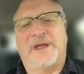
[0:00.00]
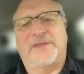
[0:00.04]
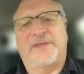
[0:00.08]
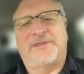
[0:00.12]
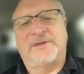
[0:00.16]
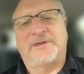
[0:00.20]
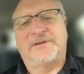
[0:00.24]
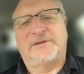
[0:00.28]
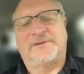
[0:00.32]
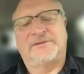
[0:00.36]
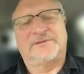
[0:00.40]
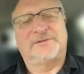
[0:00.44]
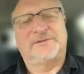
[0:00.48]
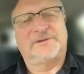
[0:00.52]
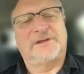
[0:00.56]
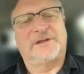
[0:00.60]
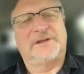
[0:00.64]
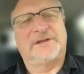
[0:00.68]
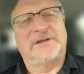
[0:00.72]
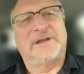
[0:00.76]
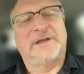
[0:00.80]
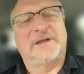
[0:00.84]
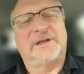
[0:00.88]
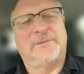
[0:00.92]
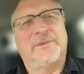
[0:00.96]
I think there's a
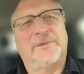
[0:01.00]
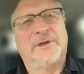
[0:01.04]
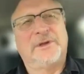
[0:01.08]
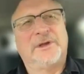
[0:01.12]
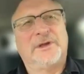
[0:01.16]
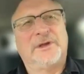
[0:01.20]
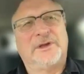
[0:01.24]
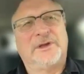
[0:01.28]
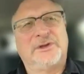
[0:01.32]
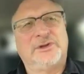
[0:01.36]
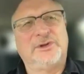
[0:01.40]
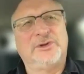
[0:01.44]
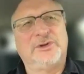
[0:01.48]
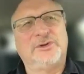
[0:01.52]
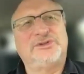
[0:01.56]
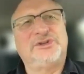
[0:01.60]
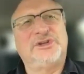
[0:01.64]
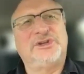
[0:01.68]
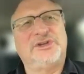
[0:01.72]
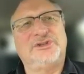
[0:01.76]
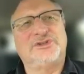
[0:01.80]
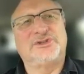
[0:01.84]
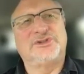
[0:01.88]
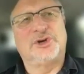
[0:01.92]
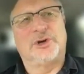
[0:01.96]
kid named
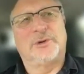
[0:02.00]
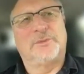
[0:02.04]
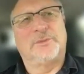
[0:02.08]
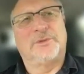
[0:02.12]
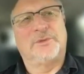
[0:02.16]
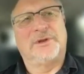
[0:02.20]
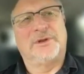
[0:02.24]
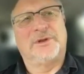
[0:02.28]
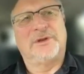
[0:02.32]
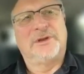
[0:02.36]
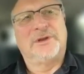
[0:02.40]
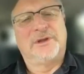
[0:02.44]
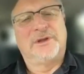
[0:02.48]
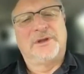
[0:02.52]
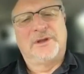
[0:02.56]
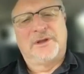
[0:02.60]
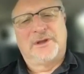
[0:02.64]
Eugene German